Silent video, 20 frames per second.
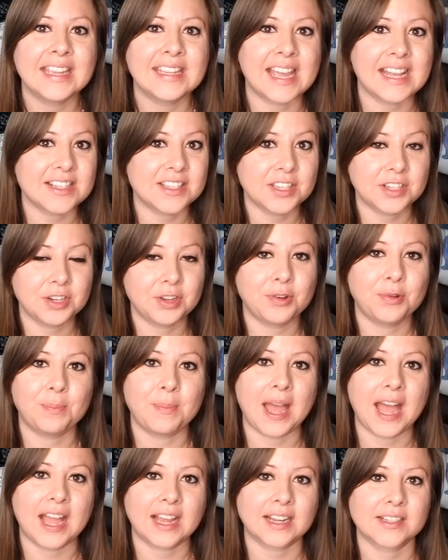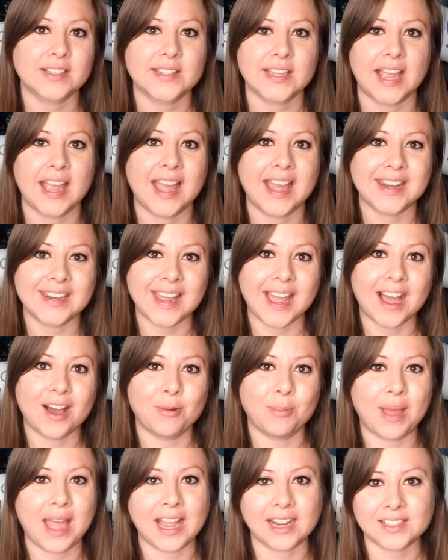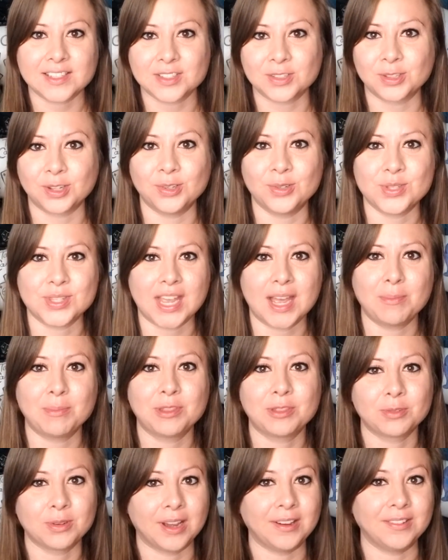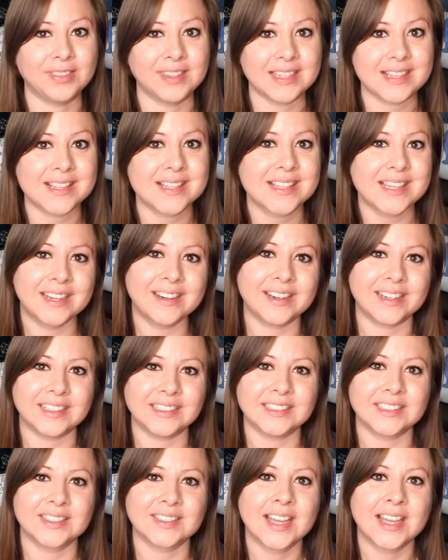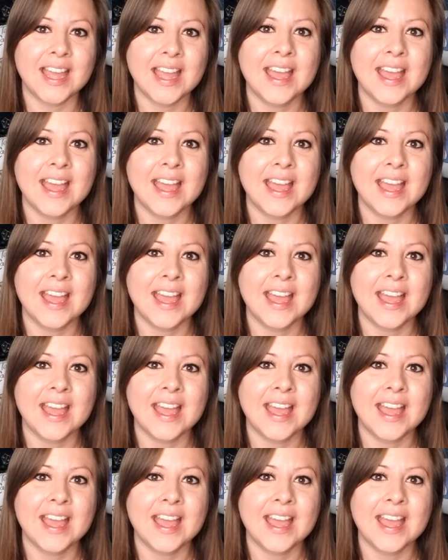get to know Max and how Max grows up throughout this series.